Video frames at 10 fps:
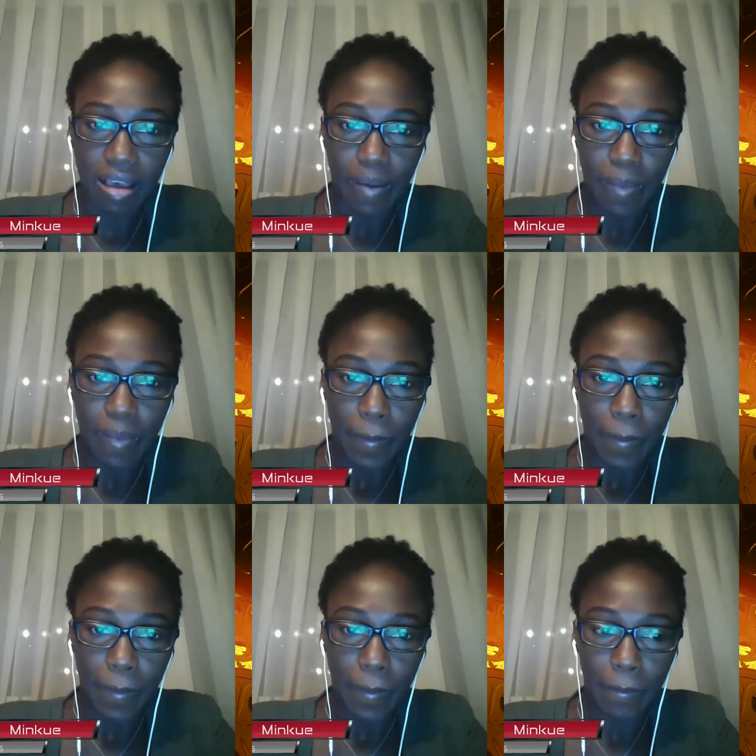
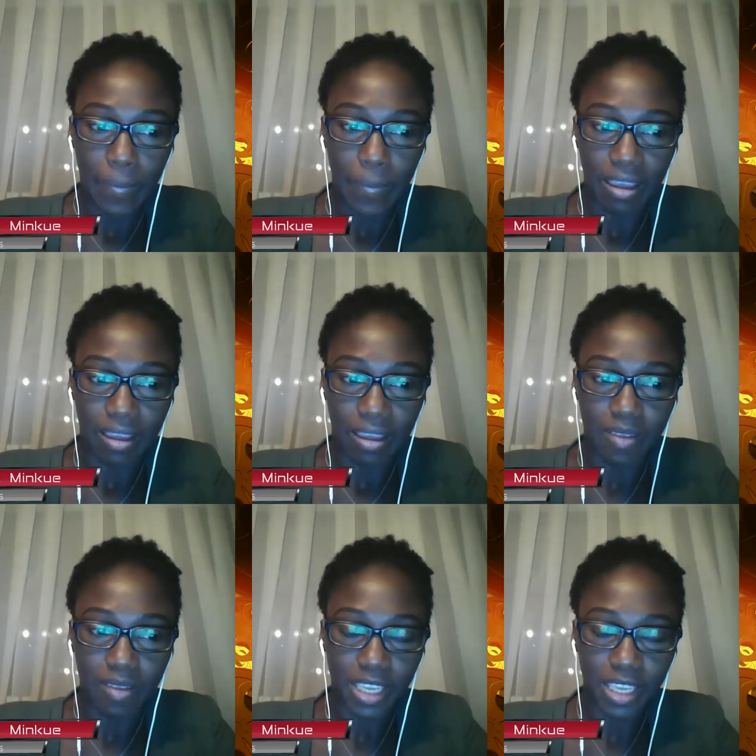
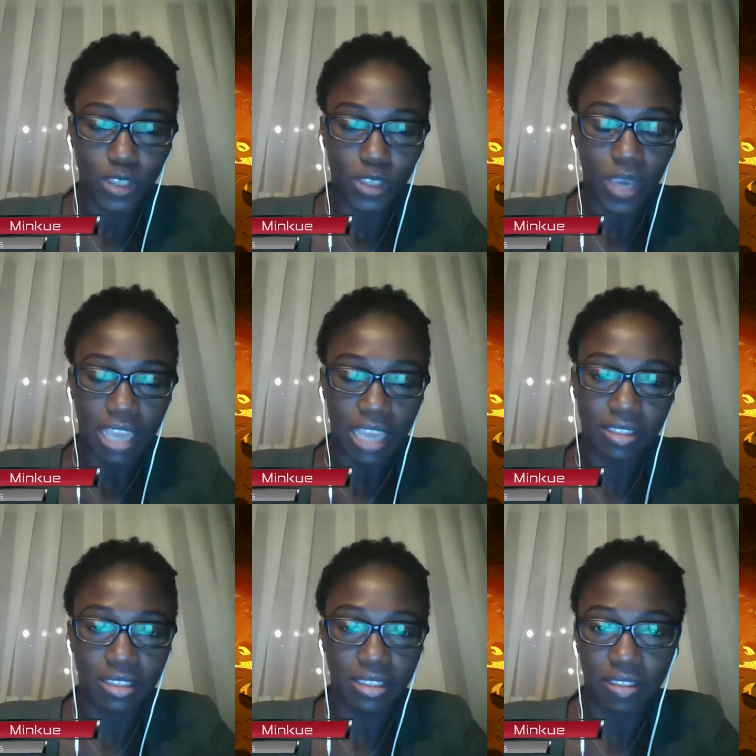making you
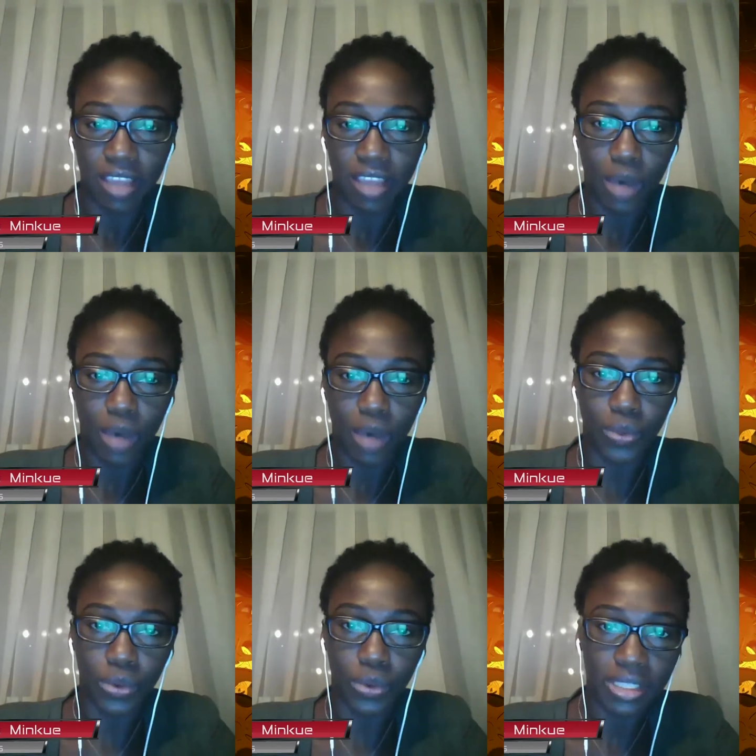understand how
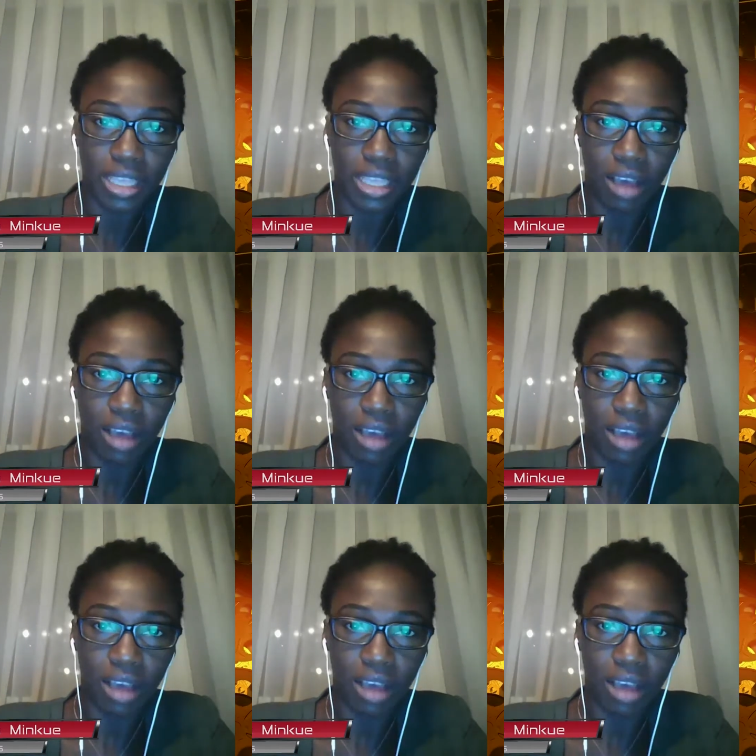it works,